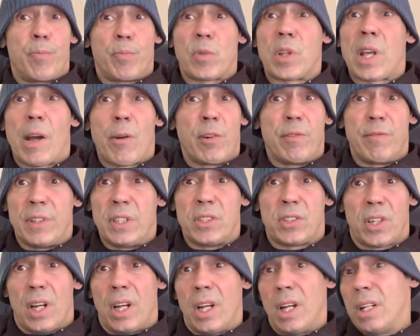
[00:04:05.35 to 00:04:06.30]
Gary
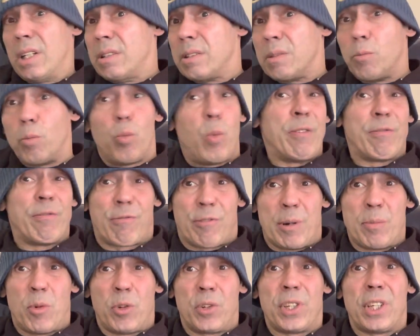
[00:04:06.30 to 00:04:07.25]
Vinter went for
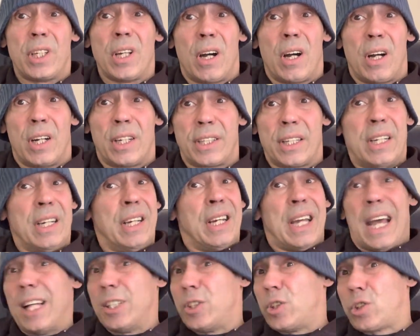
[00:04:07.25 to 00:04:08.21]
him on the yard
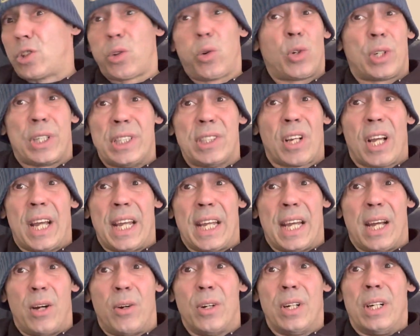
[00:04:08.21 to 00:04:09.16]
and took his eye
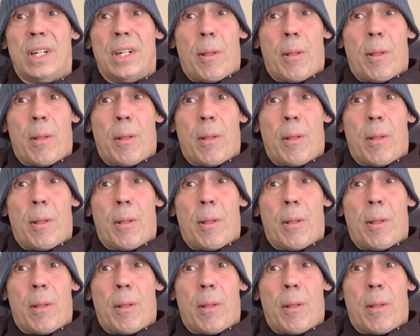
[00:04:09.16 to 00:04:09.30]
out,